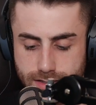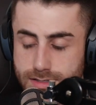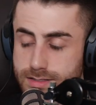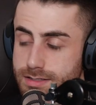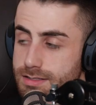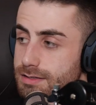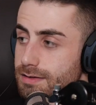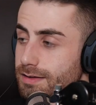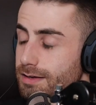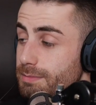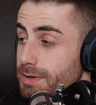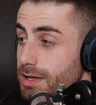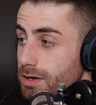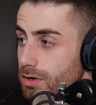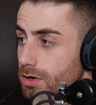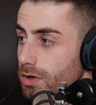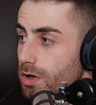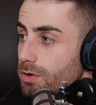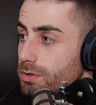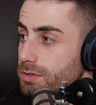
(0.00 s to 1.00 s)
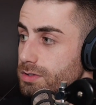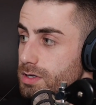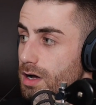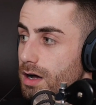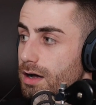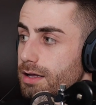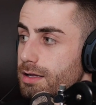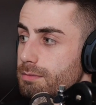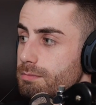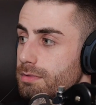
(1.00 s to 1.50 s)
it's going to be a long
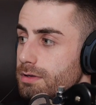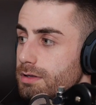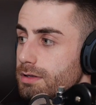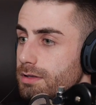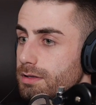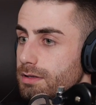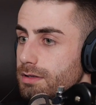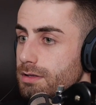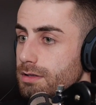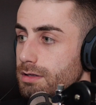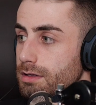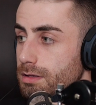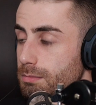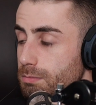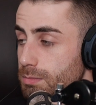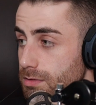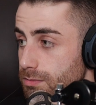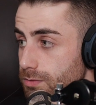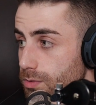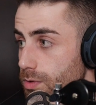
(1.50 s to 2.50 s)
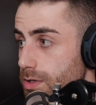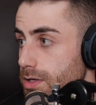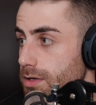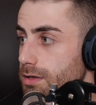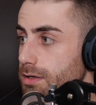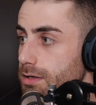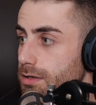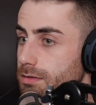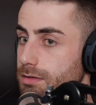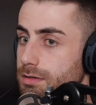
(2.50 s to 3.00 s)
time before you
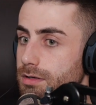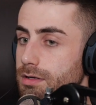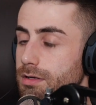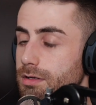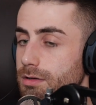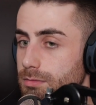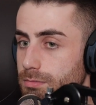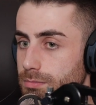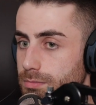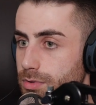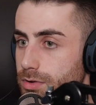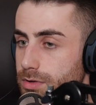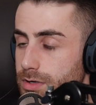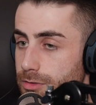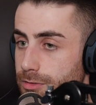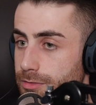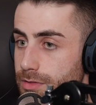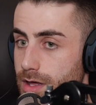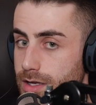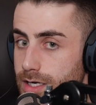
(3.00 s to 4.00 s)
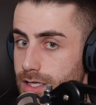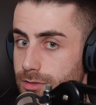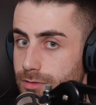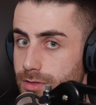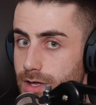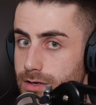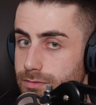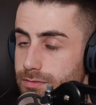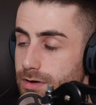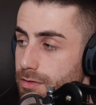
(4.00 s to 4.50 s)
can put a
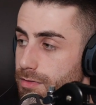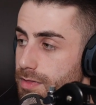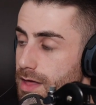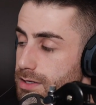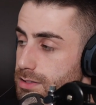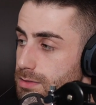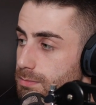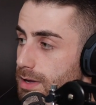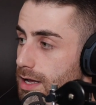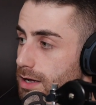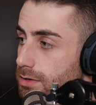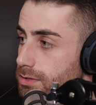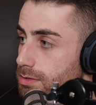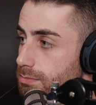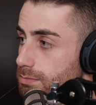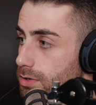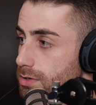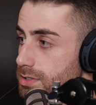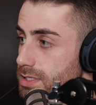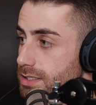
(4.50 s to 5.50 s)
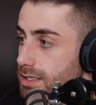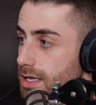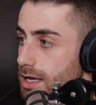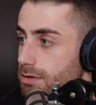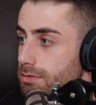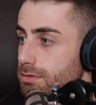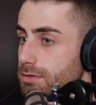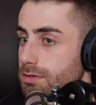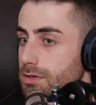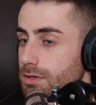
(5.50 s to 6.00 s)
£35,000 deposit
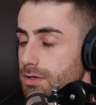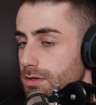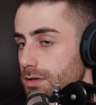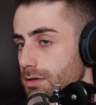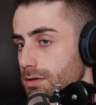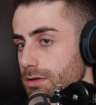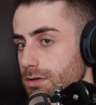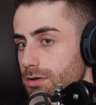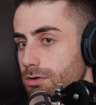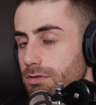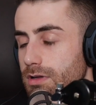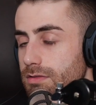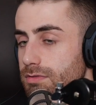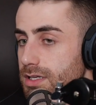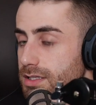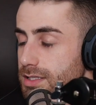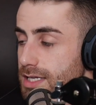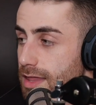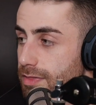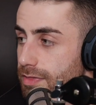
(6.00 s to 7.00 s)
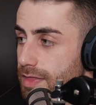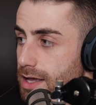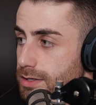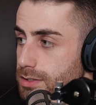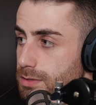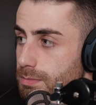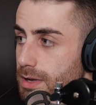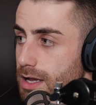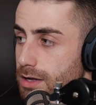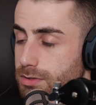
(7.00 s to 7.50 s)
down, or even a
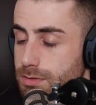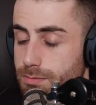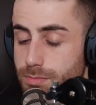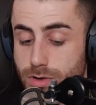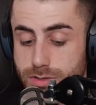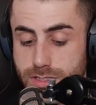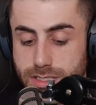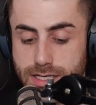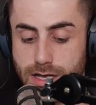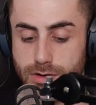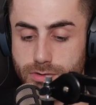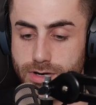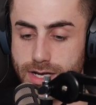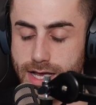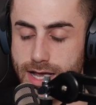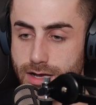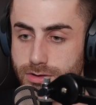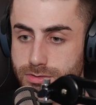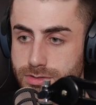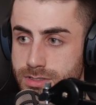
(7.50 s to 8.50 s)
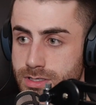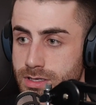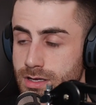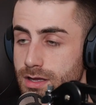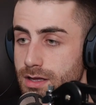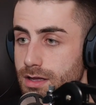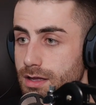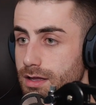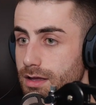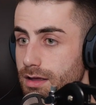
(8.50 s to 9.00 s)
£10,000 deposit down on a house.
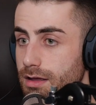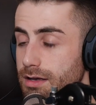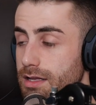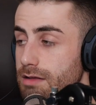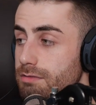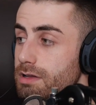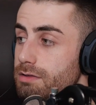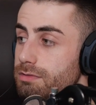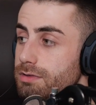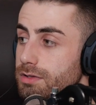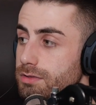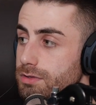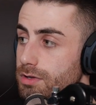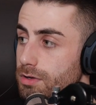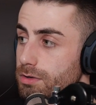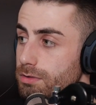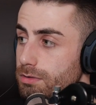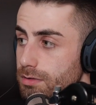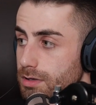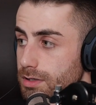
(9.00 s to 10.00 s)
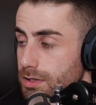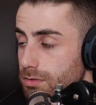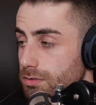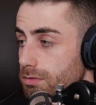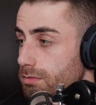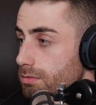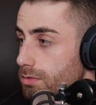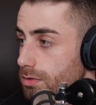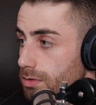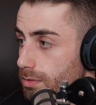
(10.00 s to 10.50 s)
And even if you do, and
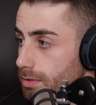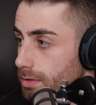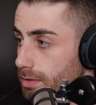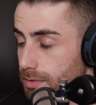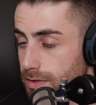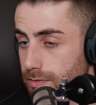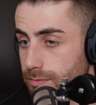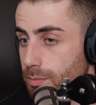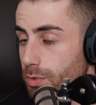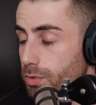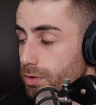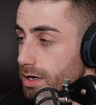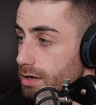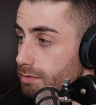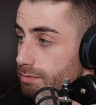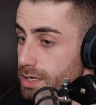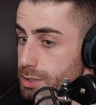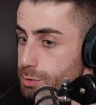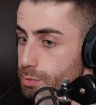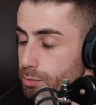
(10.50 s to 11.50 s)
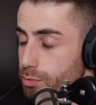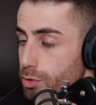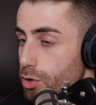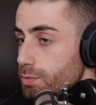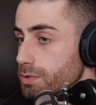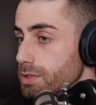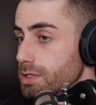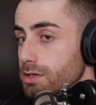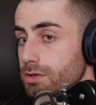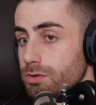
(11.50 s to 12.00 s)
you've bought an investment
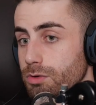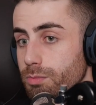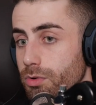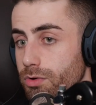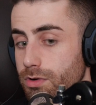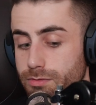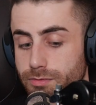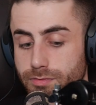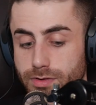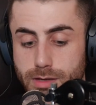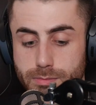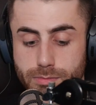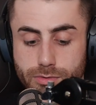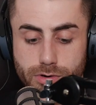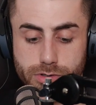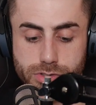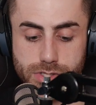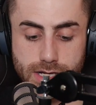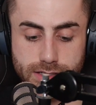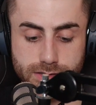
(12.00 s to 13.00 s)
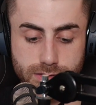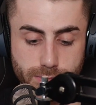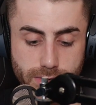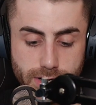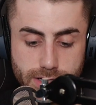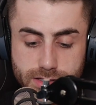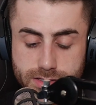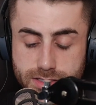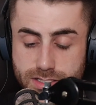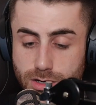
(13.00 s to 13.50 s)
property, you've bought a flip project, a
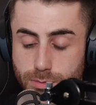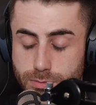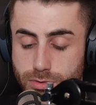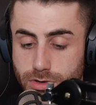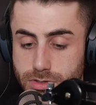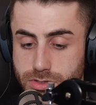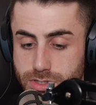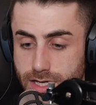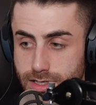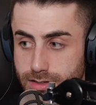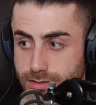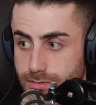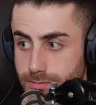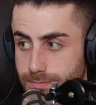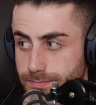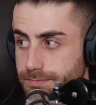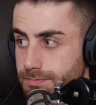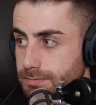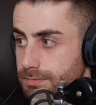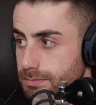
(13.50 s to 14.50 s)
buy to sell project,